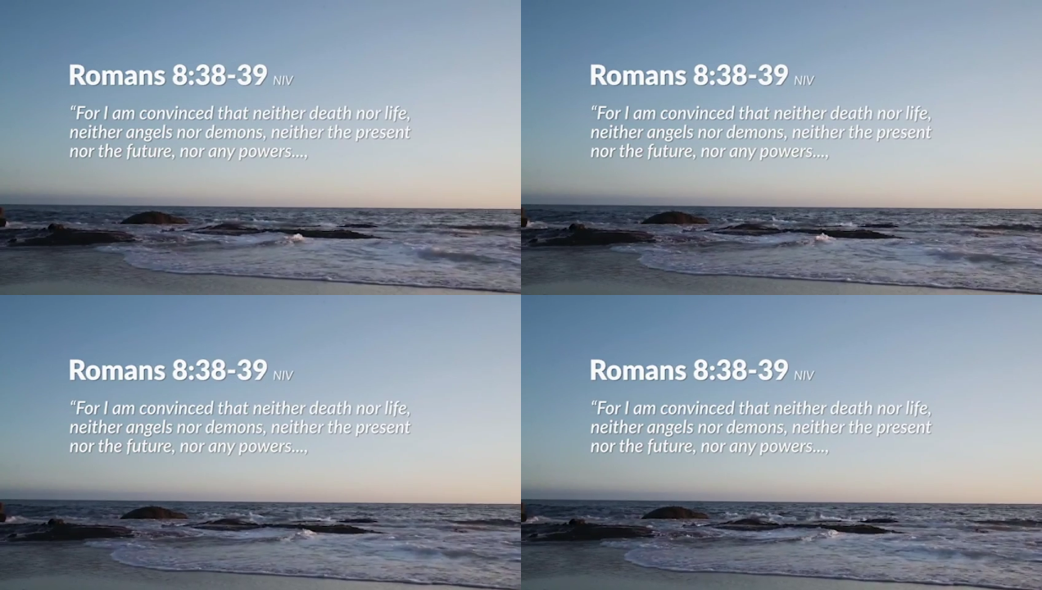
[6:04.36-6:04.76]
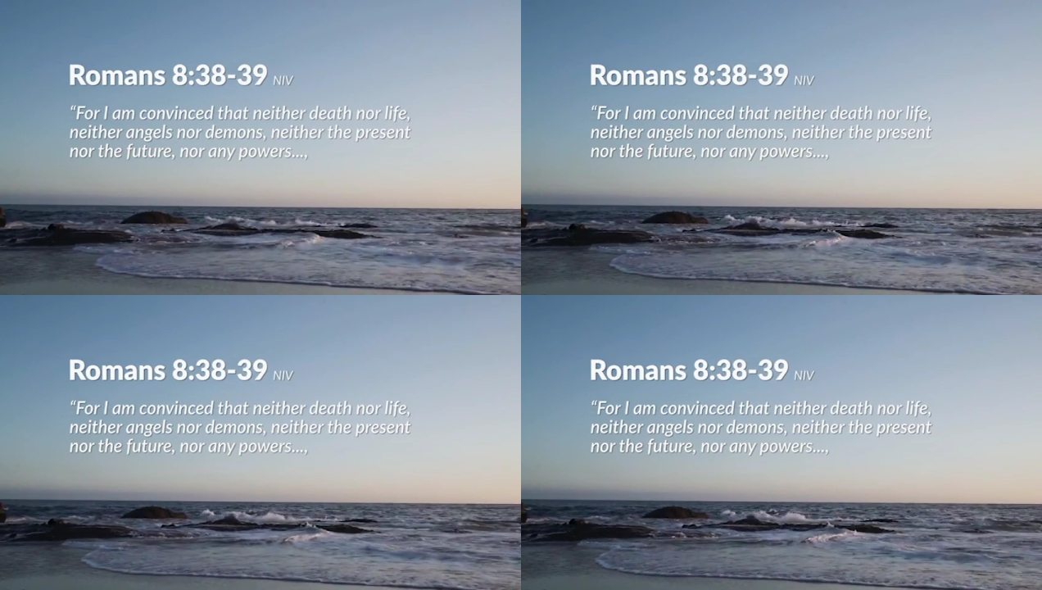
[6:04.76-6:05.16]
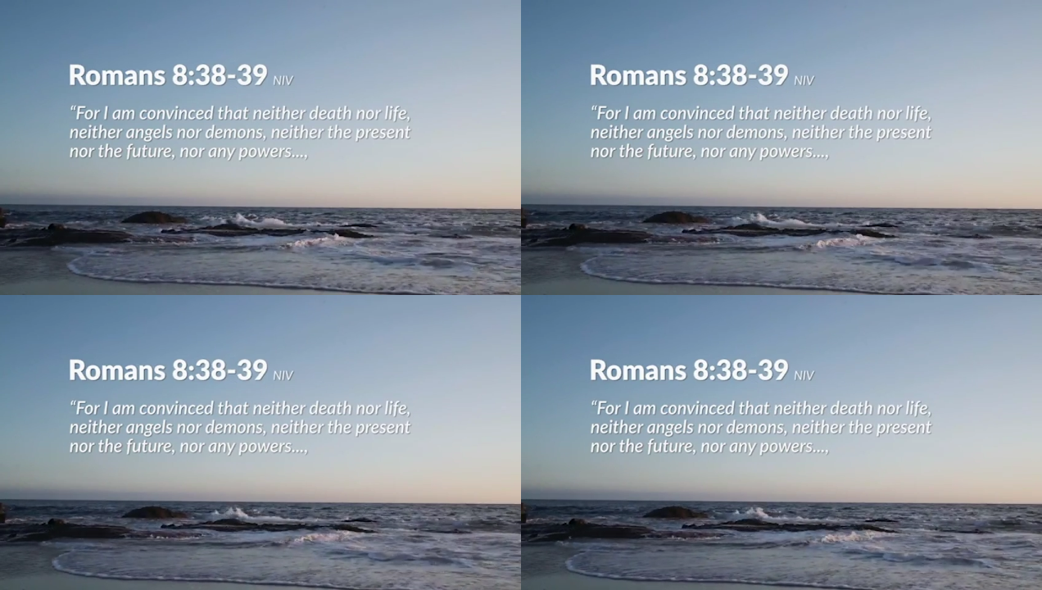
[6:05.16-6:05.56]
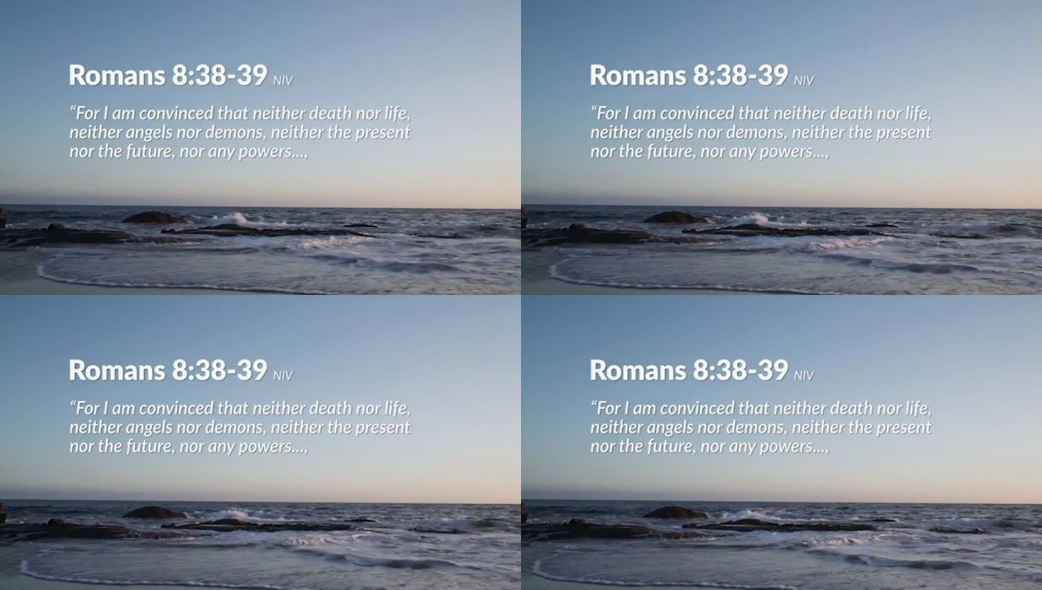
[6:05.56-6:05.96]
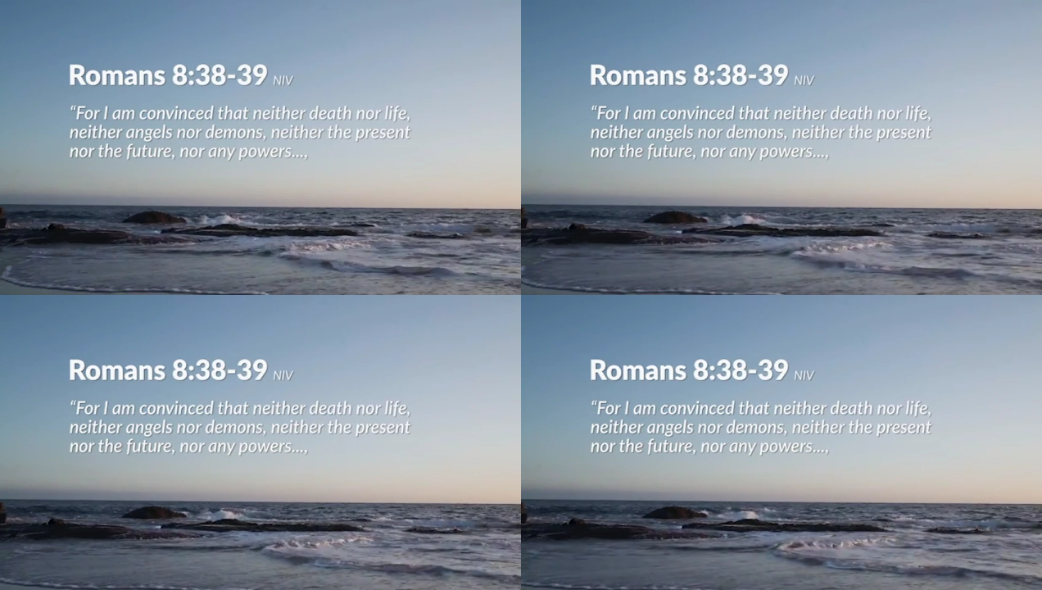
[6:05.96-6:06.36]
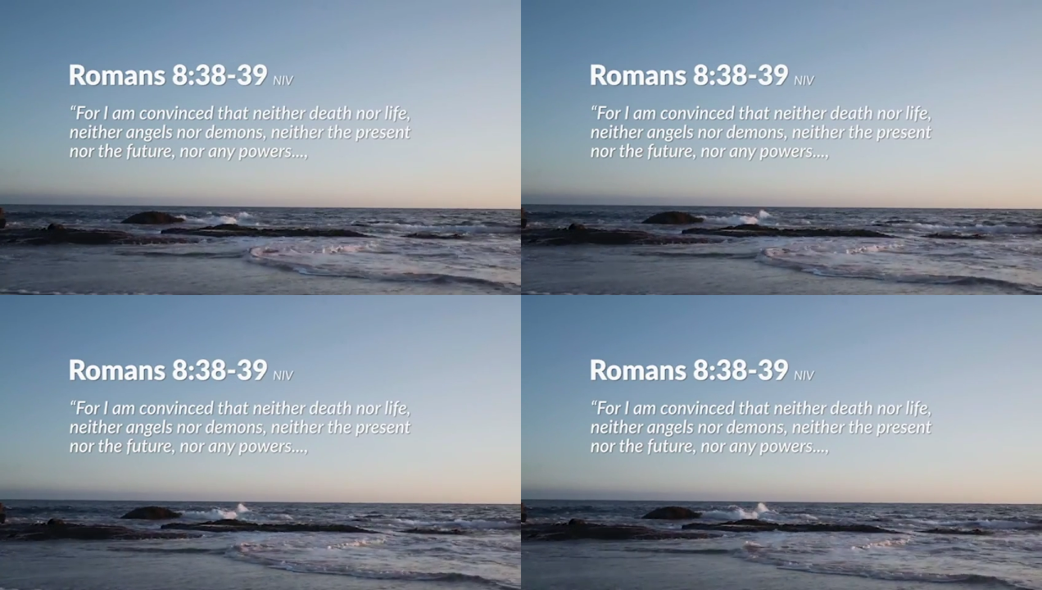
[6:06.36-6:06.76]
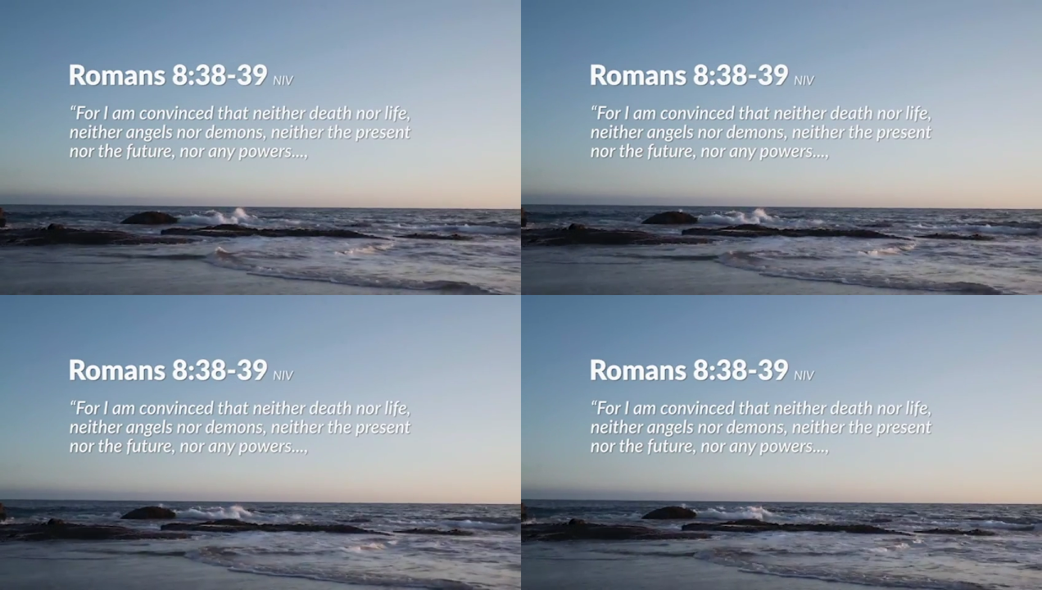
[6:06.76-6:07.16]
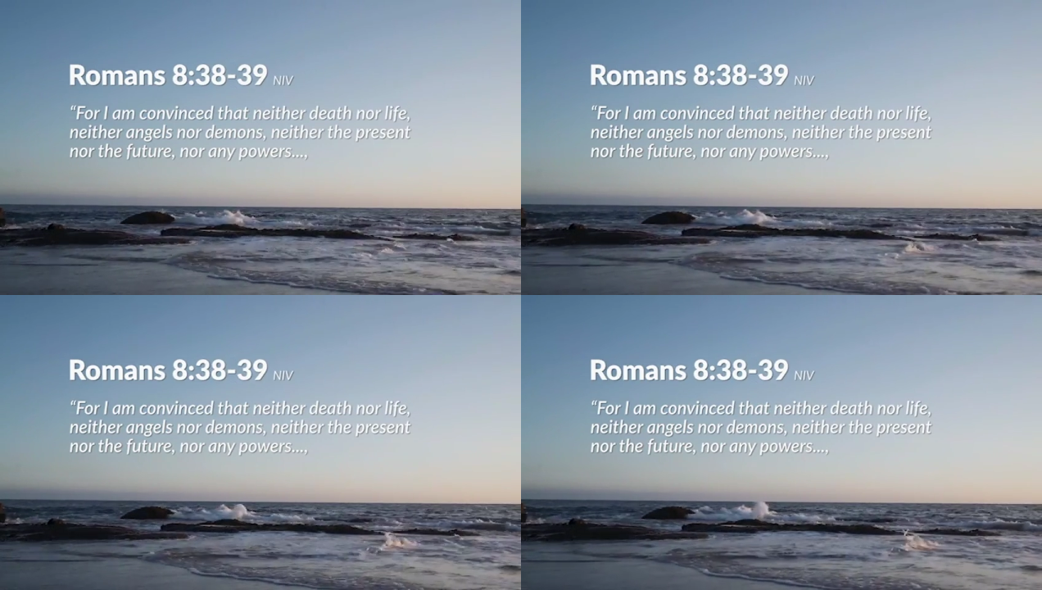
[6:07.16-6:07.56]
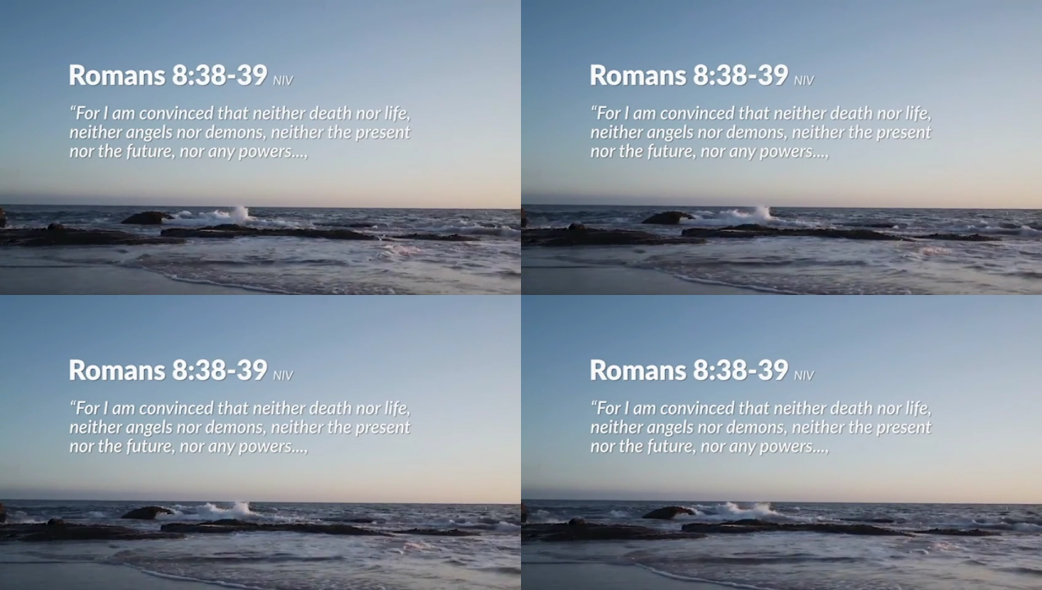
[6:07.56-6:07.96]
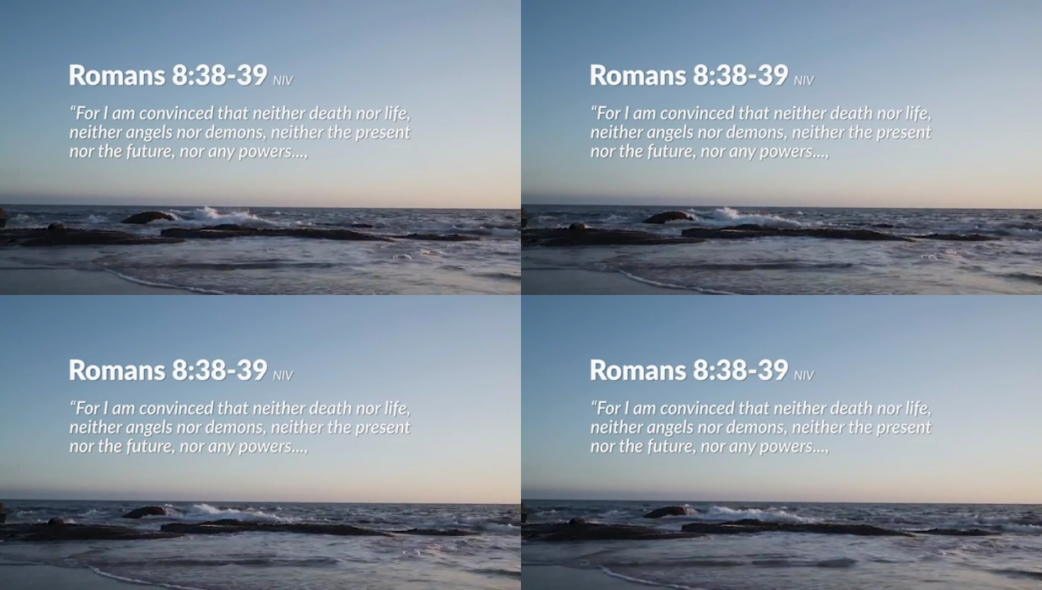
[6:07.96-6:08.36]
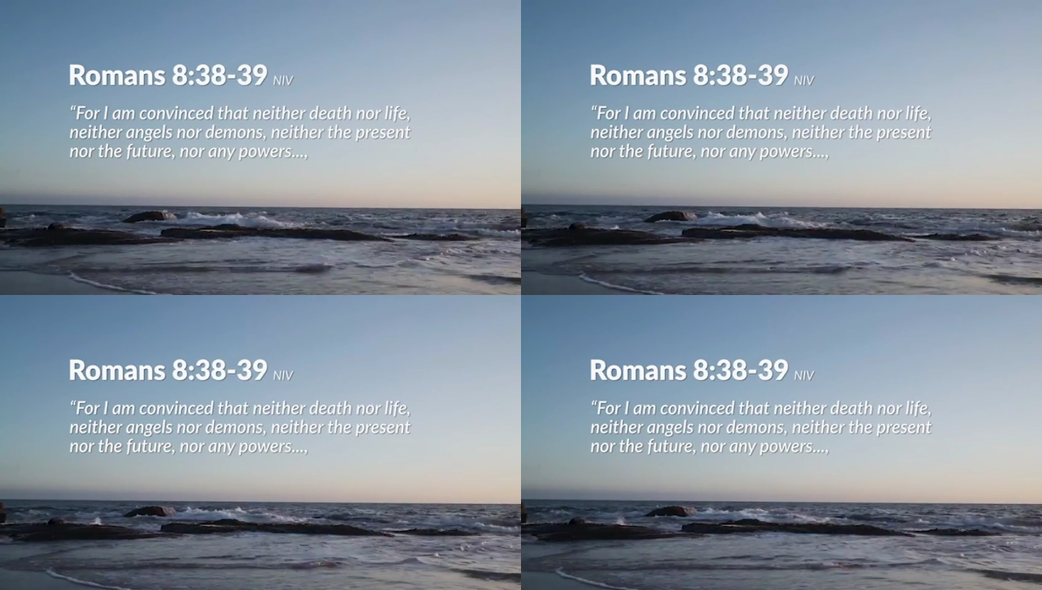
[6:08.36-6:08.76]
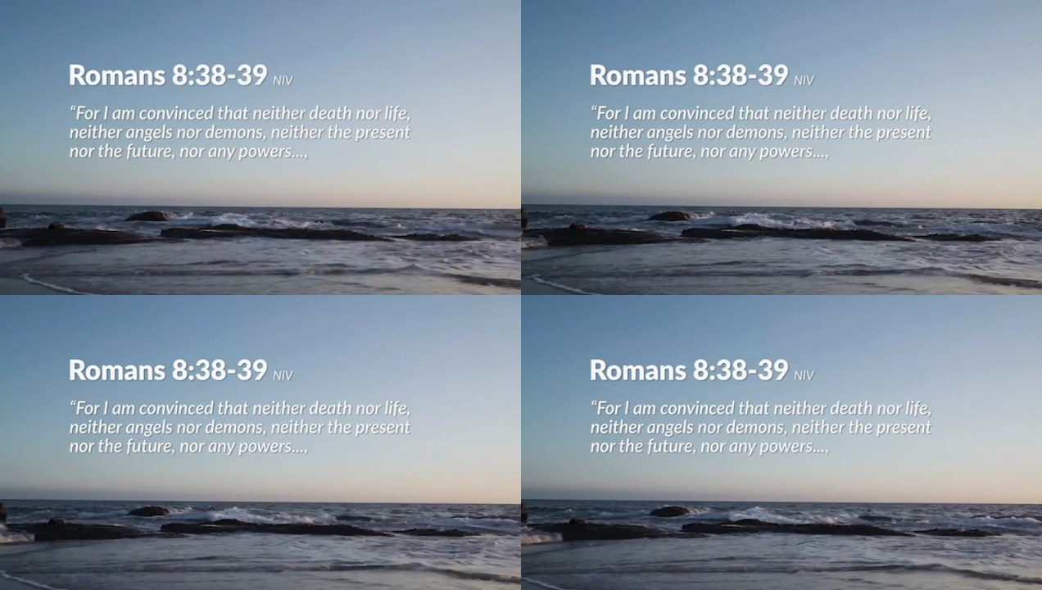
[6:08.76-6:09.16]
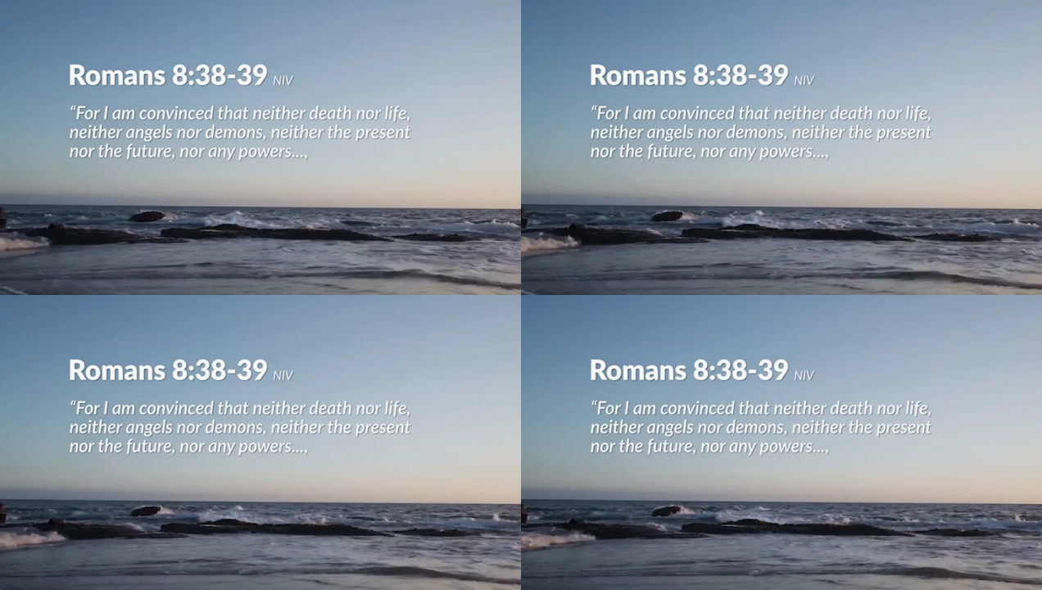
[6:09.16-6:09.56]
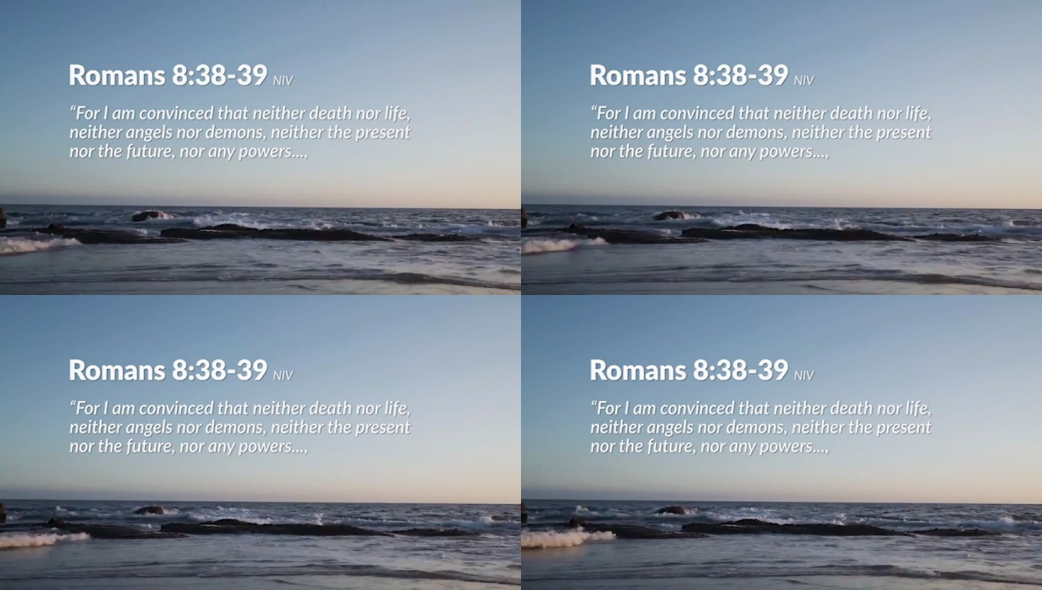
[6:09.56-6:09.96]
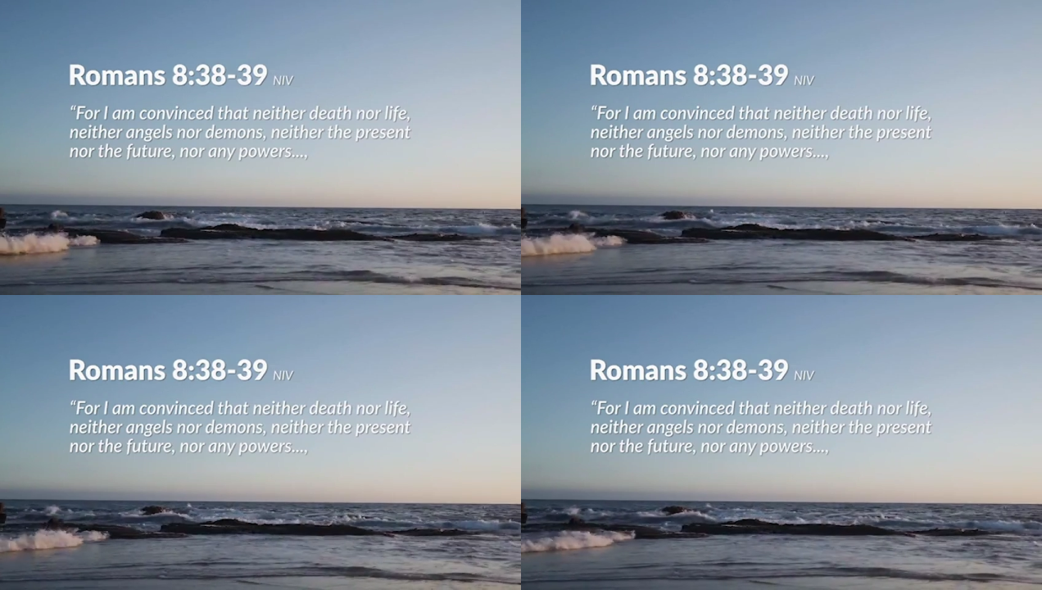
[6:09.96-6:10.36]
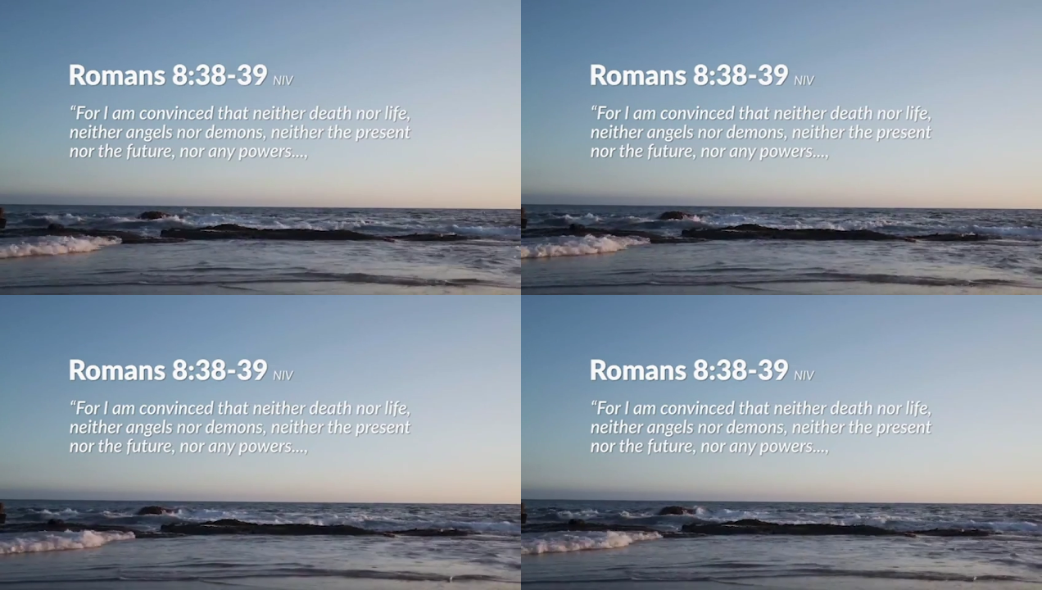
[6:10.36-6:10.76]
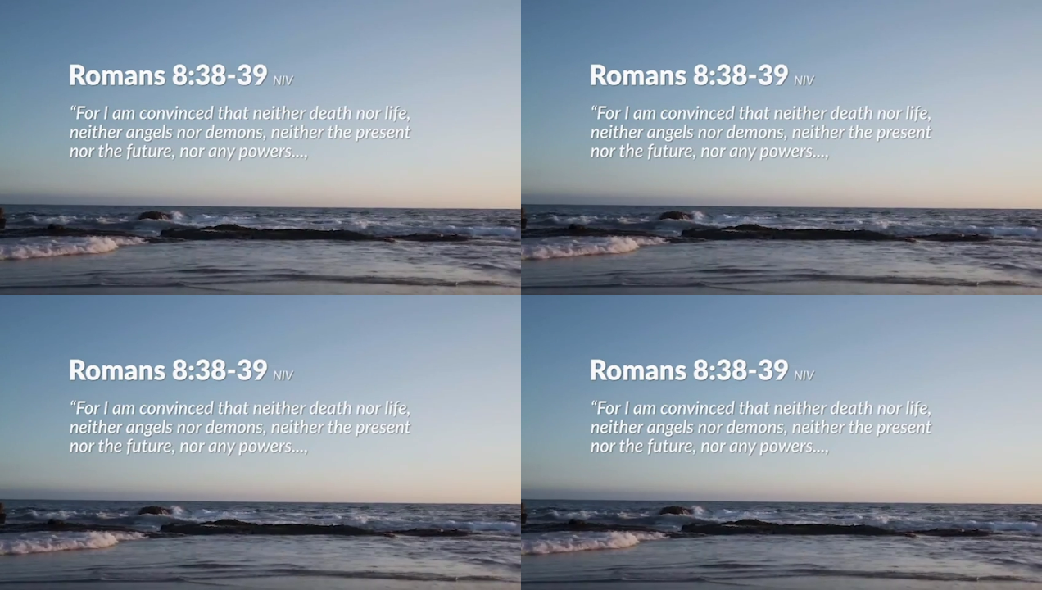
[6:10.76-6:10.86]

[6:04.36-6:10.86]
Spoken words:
[unreadable: no face in view]